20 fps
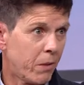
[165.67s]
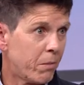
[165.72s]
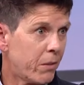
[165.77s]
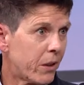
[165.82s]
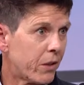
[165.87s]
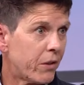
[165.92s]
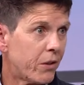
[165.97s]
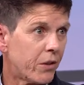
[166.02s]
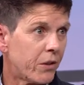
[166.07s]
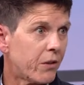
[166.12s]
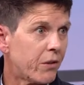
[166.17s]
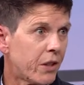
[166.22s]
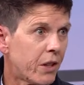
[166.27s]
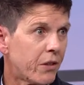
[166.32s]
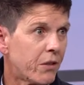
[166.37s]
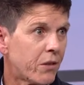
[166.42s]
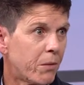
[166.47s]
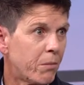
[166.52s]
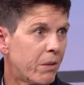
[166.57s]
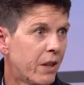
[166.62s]
great pictures of
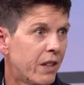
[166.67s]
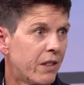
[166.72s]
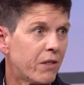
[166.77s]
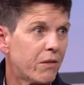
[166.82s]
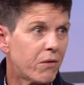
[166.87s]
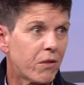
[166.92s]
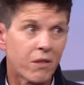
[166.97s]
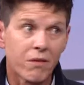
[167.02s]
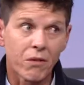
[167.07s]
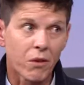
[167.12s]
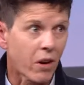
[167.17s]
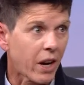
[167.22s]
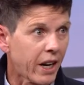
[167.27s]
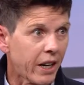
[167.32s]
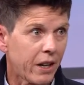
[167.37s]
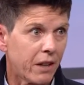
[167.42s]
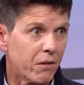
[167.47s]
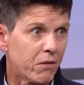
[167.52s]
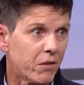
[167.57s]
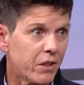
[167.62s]
shelter pets for a
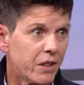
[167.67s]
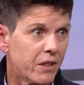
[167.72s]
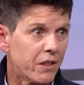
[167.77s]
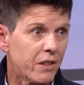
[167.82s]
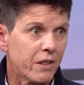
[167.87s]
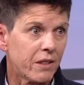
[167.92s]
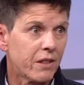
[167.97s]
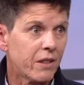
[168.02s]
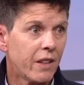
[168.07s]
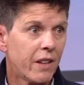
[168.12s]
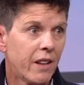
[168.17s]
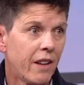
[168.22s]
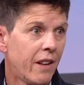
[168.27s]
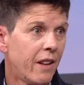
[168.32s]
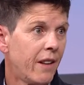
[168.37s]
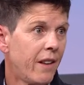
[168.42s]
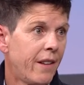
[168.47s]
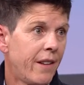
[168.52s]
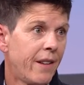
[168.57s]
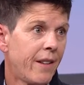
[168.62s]
variety of reasons.
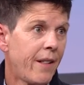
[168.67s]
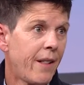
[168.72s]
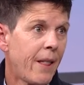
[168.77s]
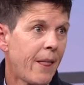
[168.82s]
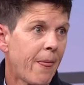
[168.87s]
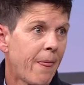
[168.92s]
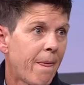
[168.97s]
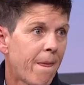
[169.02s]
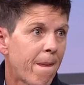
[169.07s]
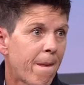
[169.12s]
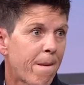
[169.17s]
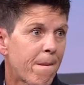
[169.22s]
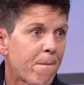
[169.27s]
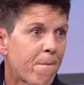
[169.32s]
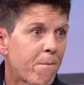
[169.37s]
Well, you know,